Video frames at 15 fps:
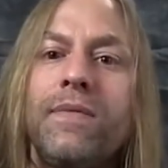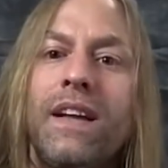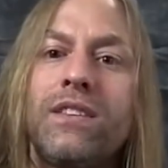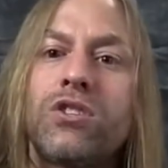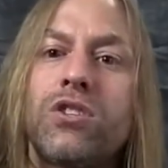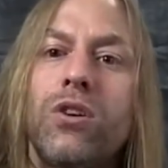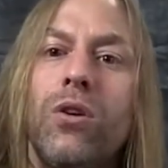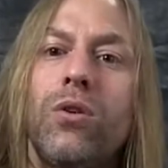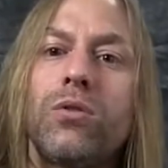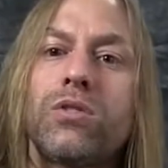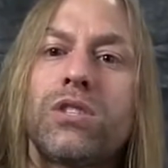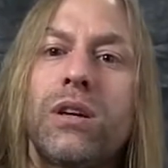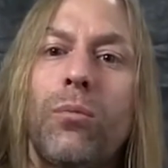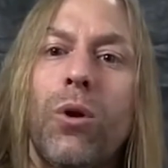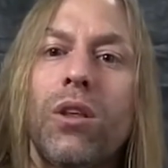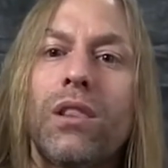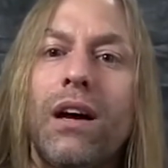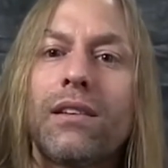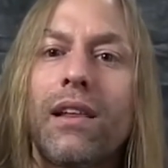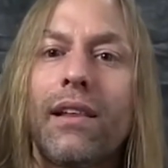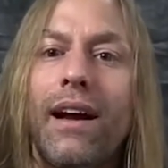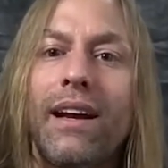And so, somewhere
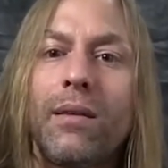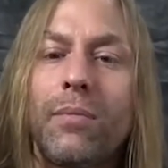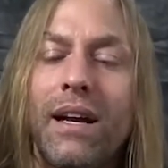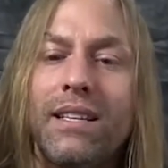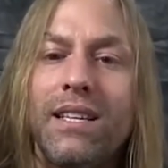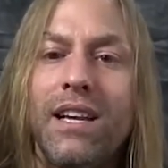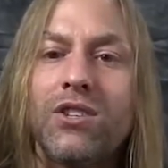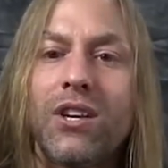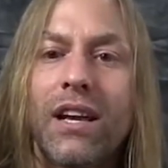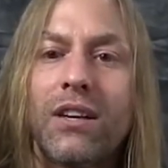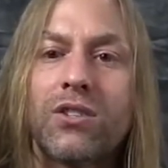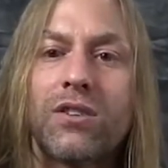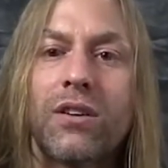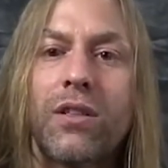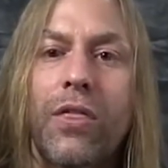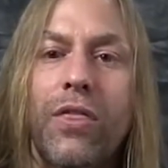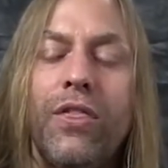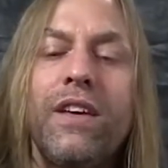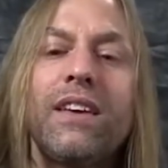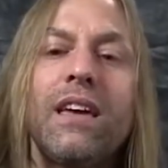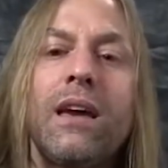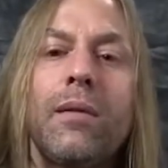along the line in my teaching, I started
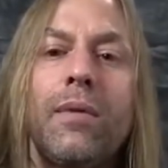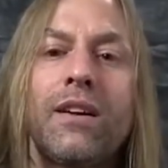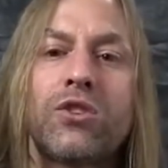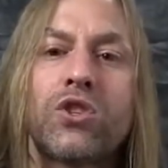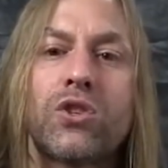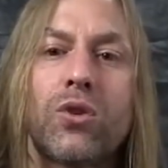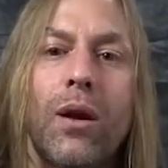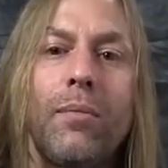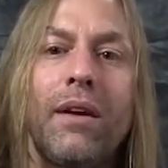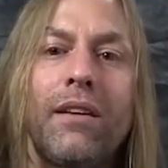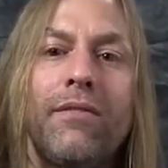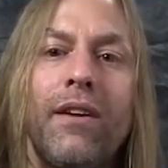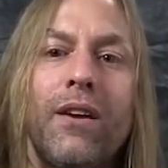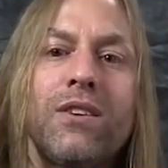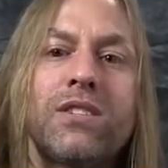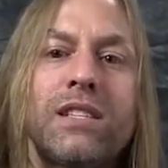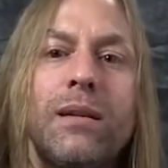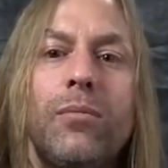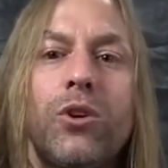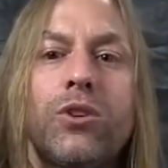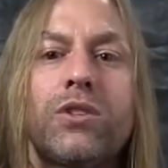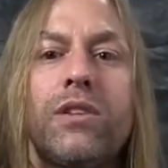thinking about strumming very
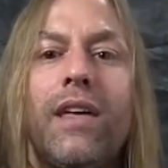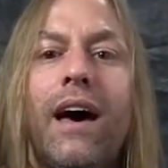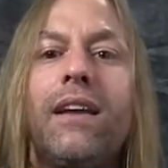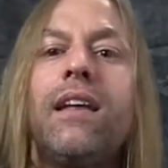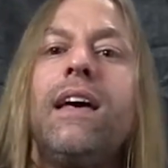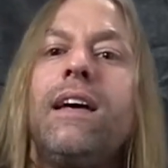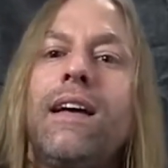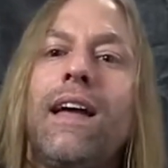similar to that,